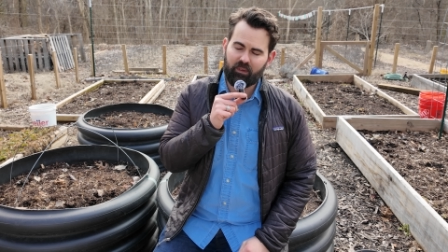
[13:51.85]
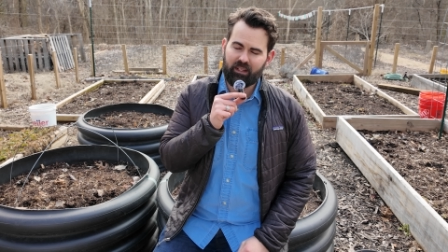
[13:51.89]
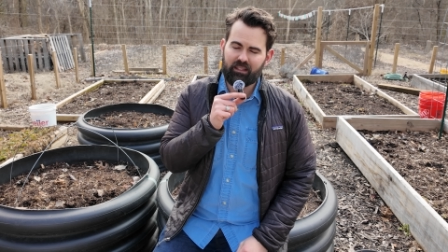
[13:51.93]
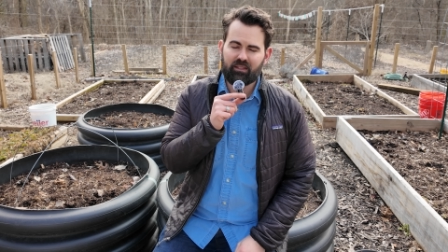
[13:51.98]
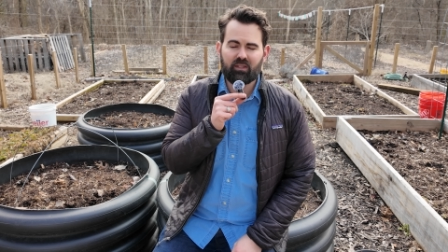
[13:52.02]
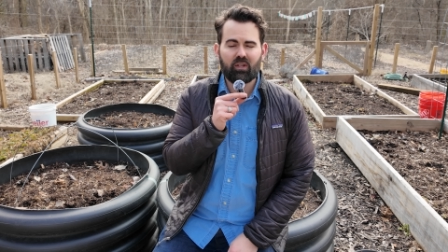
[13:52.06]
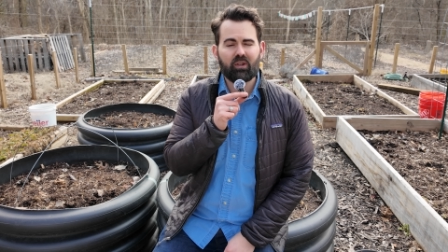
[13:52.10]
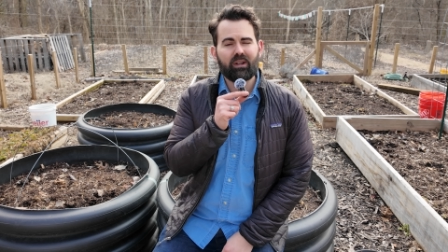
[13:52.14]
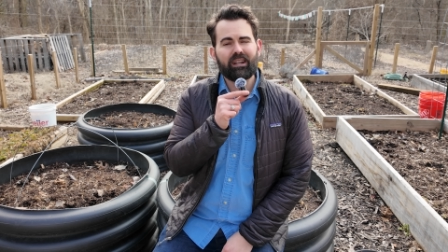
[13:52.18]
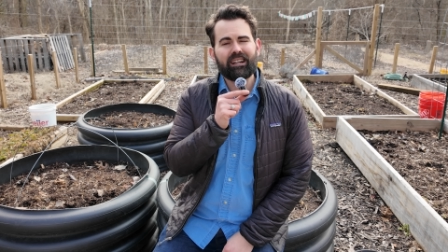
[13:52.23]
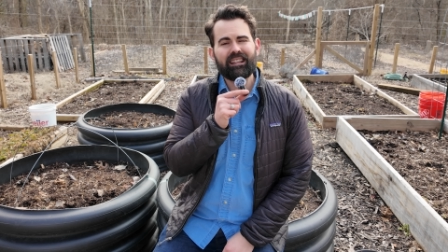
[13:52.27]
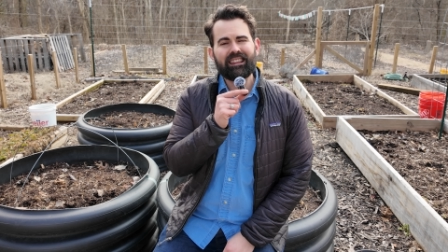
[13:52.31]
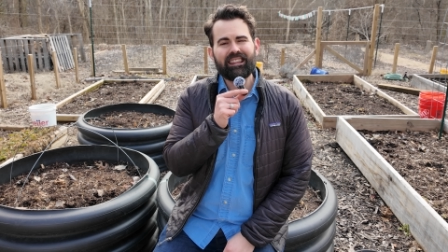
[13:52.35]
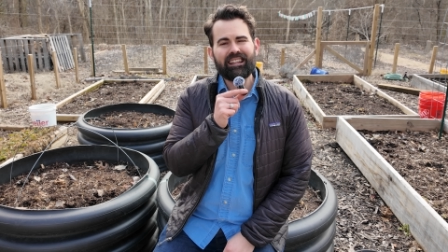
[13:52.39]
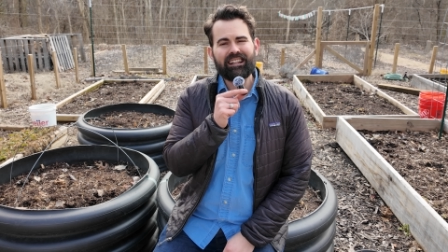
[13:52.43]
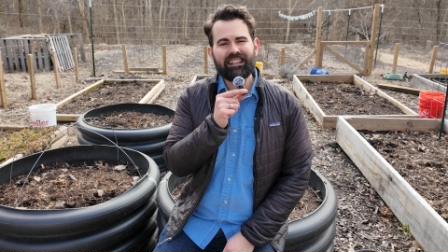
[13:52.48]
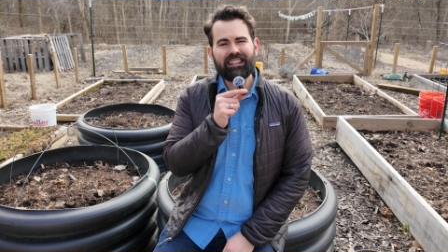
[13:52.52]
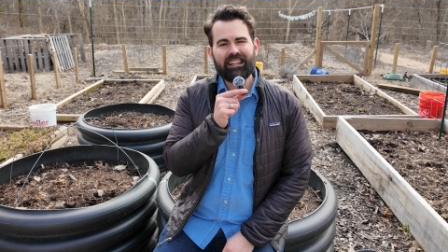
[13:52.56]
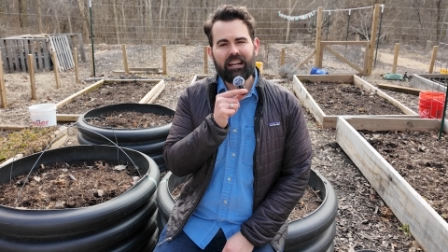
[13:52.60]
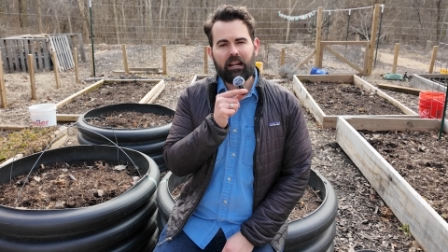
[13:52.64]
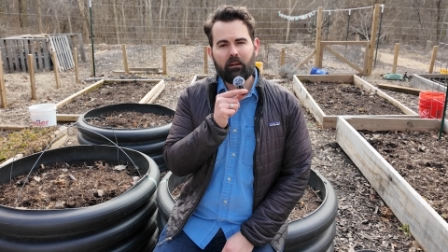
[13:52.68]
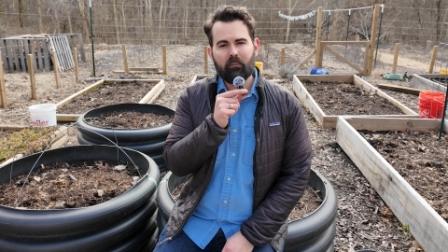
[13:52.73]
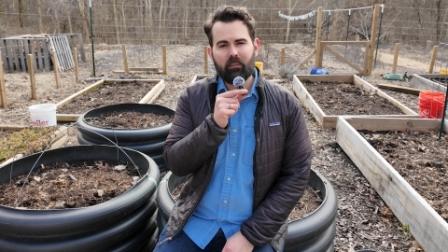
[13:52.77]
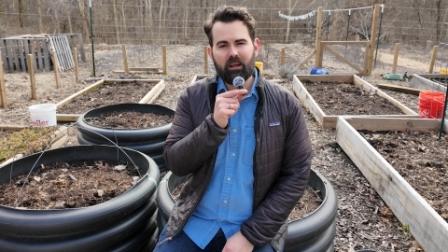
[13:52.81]
Is there anything
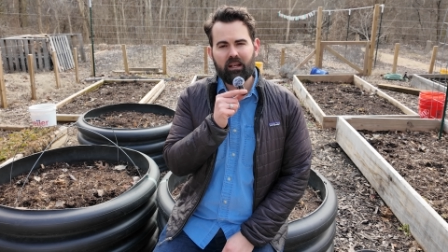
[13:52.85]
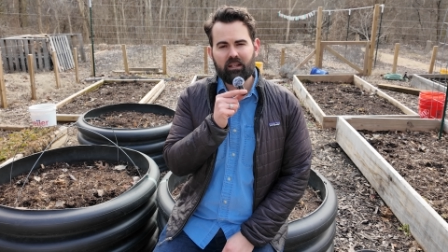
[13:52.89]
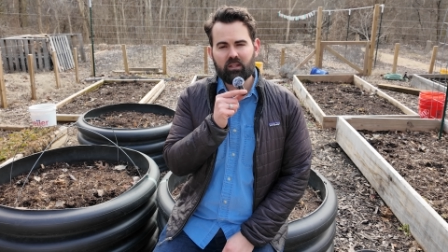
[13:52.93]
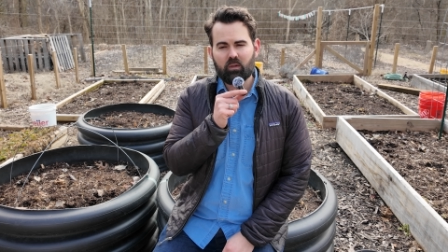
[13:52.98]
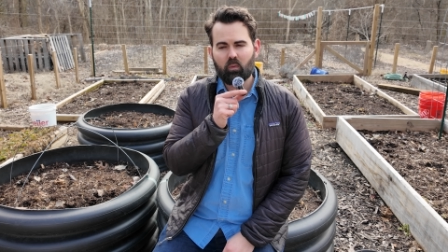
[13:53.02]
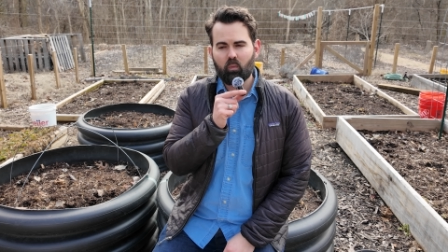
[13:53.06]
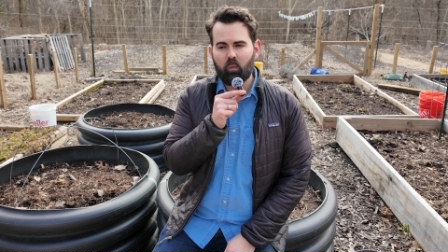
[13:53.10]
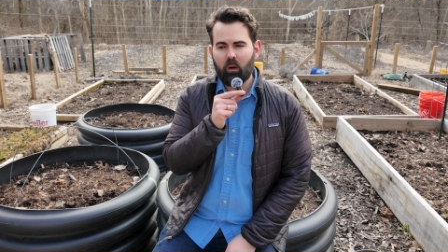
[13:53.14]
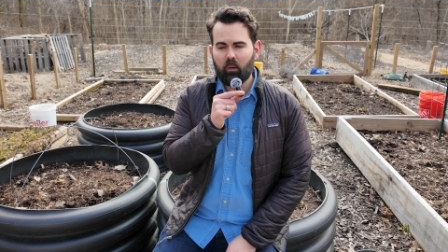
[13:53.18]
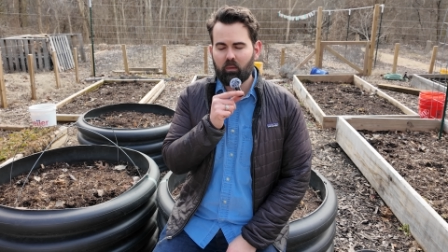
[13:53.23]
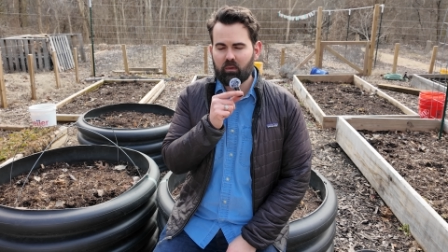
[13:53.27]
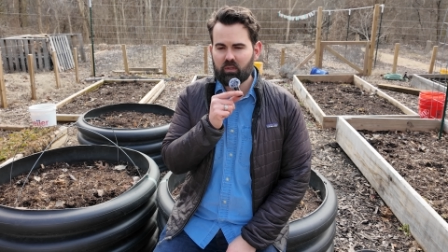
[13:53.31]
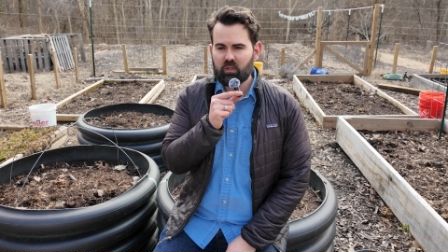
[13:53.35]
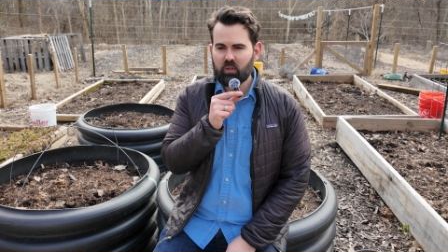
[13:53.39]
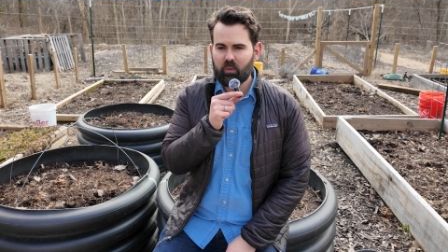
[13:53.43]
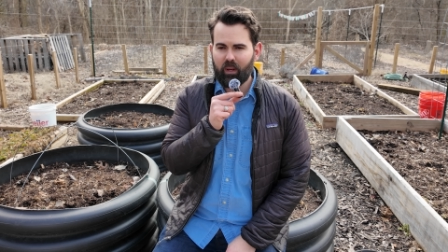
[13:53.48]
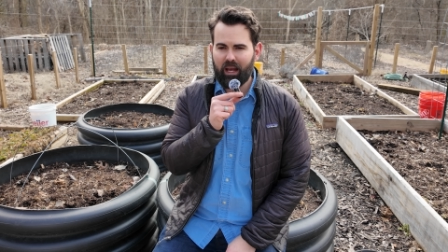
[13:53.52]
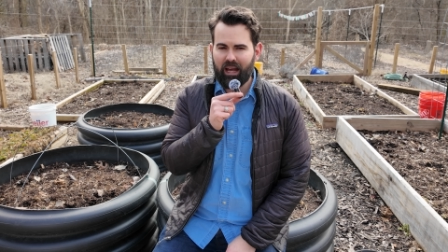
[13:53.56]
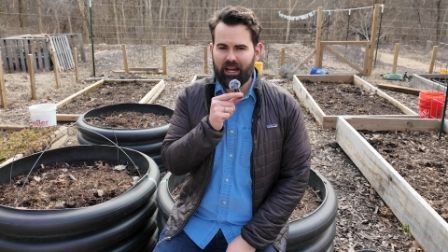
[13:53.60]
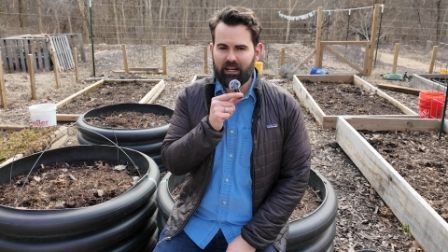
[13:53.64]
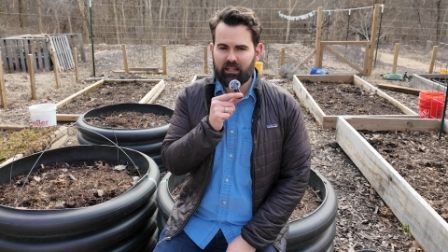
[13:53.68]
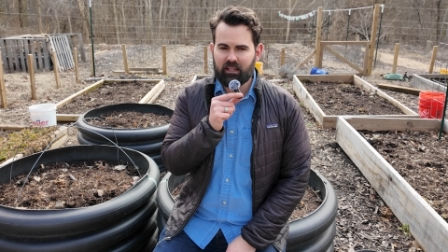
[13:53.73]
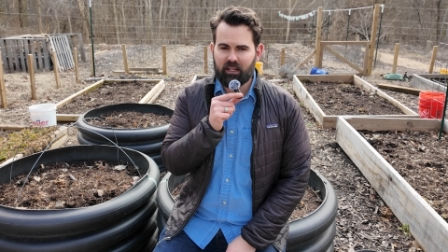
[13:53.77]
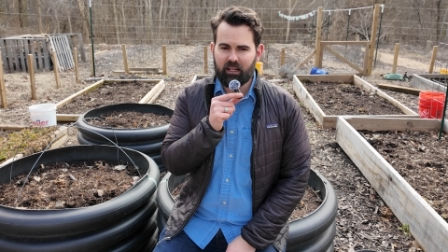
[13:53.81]
that I missed? What would you
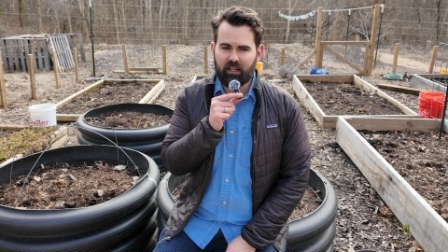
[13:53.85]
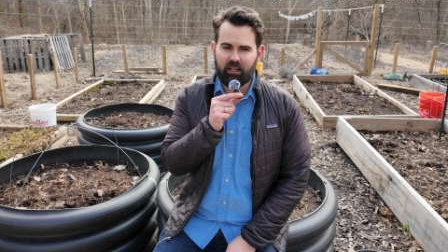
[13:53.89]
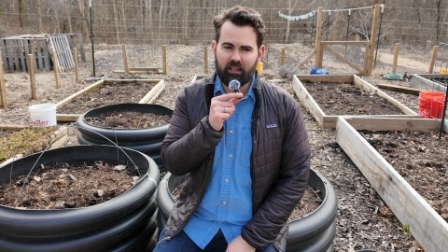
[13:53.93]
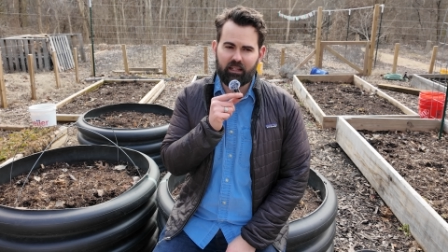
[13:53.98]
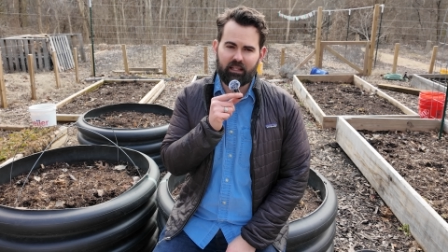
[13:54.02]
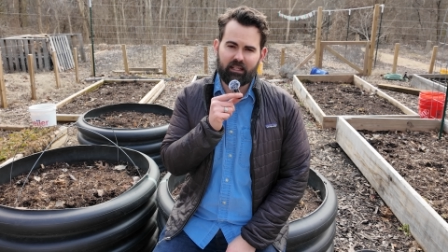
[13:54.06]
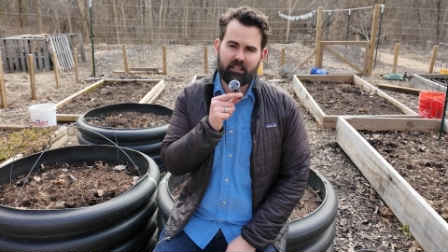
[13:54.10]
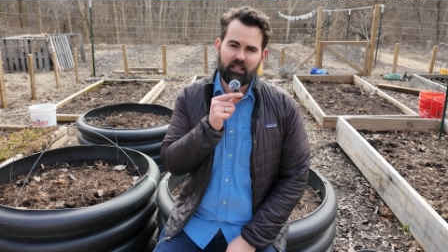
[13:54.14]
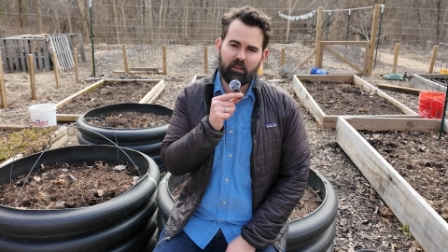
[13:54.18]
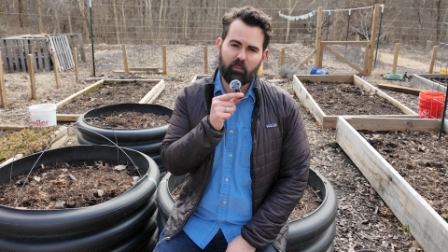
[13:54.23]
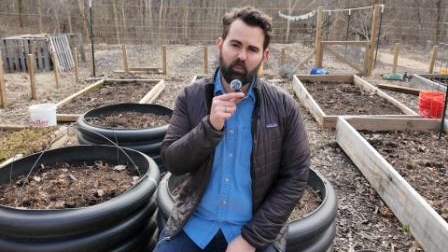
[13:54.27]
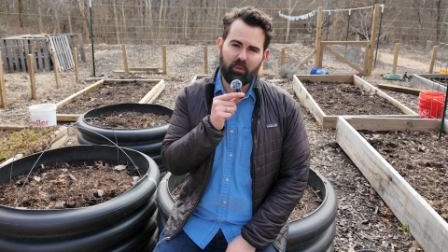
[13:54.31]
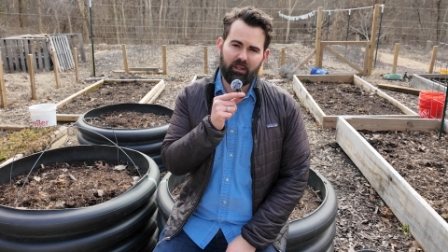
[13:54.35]
add to the list?